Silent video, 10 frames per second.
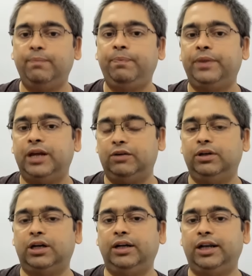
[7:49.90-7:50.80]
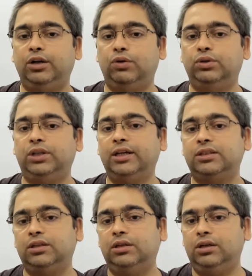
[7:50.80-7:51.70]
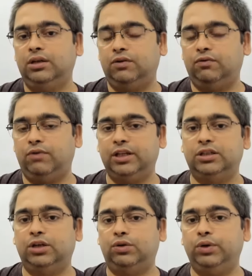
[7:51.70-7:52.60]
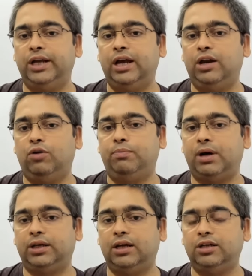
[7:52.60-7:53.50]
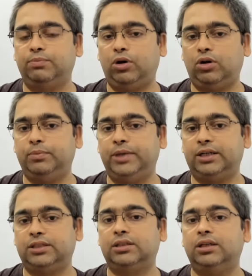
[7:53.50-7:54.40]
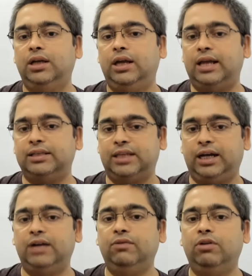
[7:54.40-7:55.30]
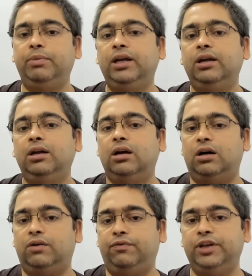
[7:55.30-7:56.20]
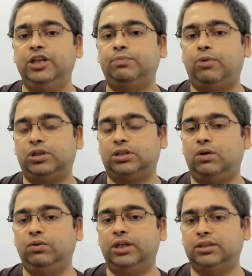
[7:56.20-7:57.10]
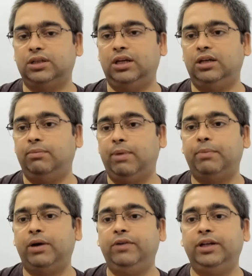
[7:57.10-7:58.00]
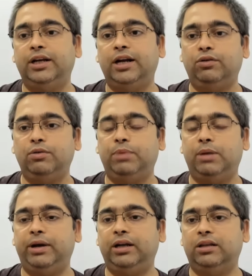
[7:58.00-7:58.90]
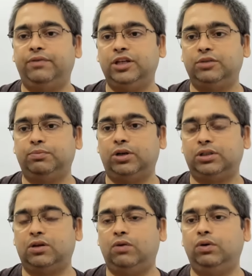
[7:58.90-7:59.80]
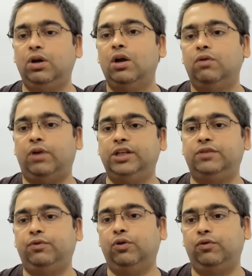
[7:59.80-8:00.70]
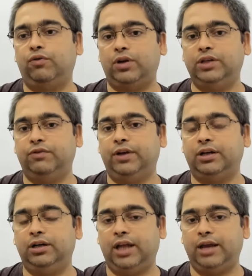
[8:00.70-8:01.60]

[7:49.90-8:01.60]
It will contain two things. One is the 2D array of parking spot objects, and second will be a free spots count dictionary. Remember, we needed to implement the free spots count for each floor for each vehicle type.